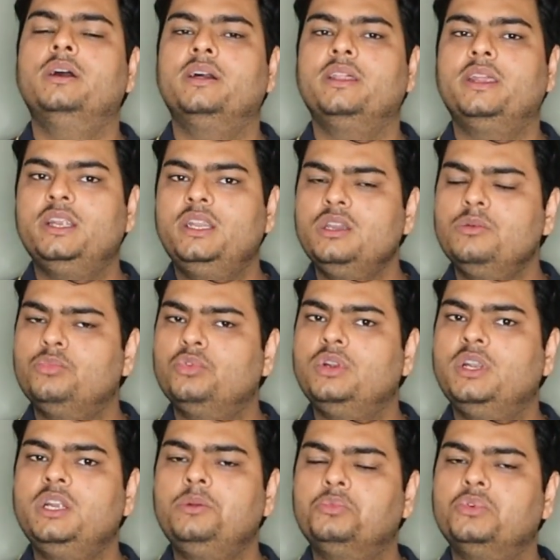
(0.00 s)
Reading
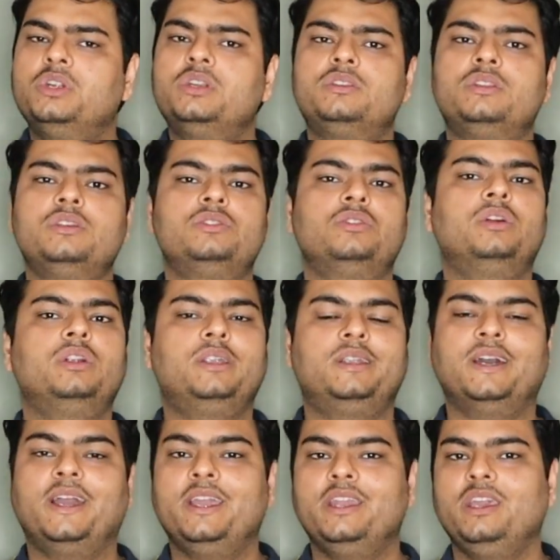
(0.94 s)
bullet points is
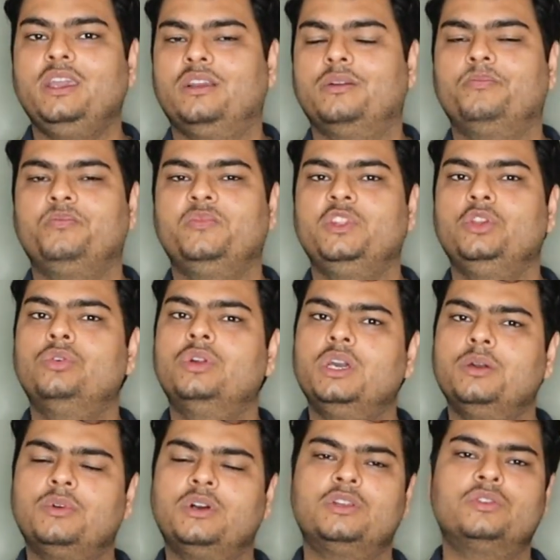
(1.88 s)
not tiring. You
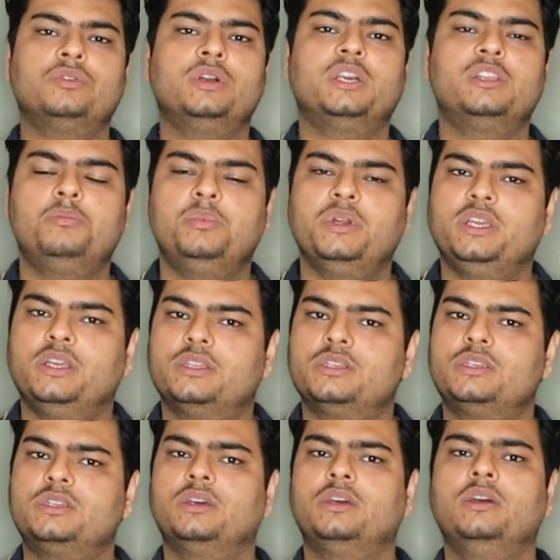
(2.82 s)
would have also
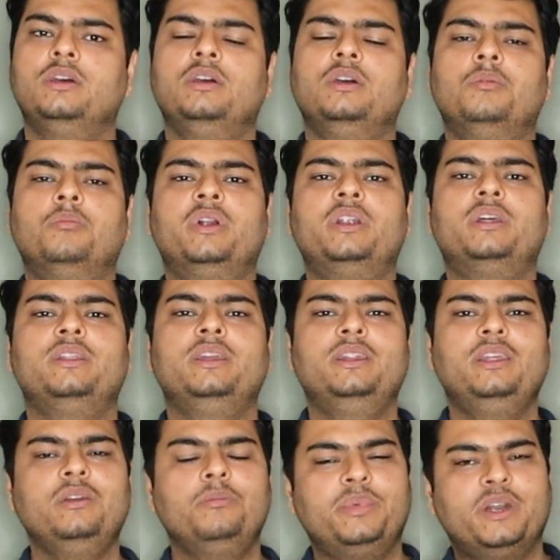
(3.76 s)
experienced. But
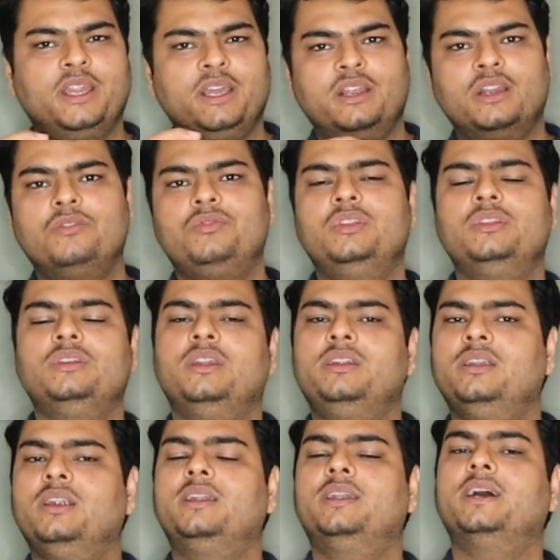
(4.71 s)
reading paragraphs is
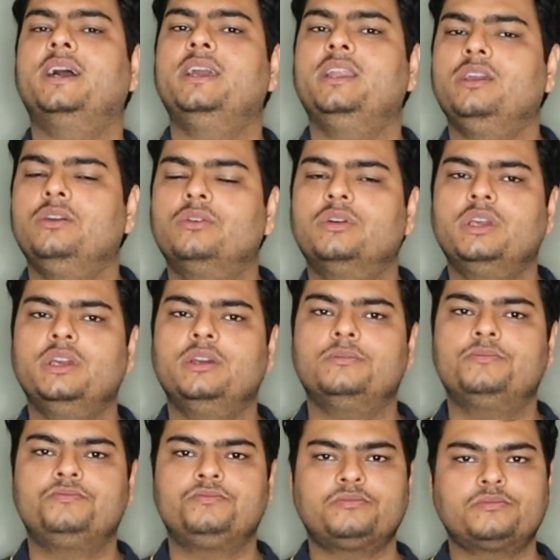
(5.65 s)
little tiring.
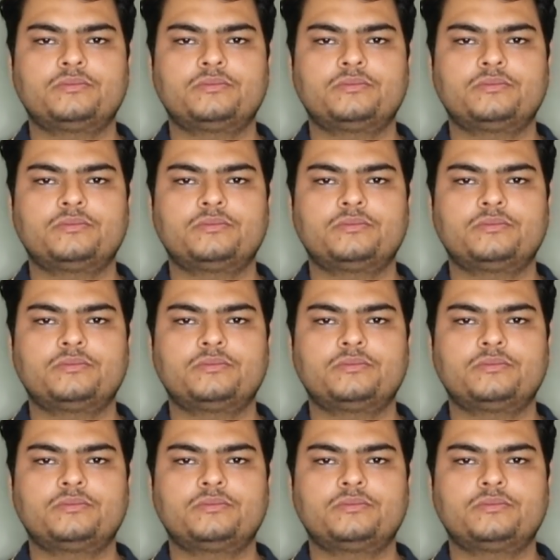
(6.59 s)
Okay.